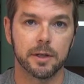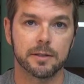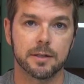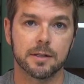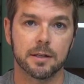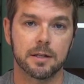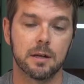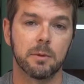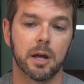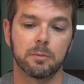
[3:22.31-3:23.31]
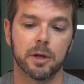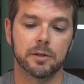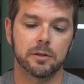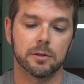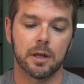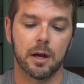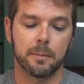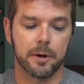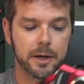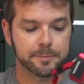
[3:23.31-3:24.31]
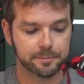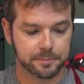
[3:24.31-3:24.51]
It's a 16 megapixel camera.